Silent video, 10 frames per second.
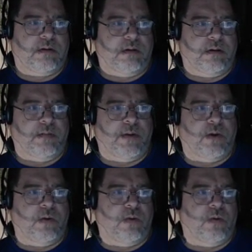
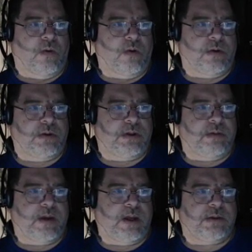bow or to the
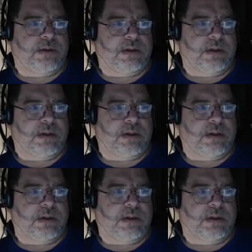mesh.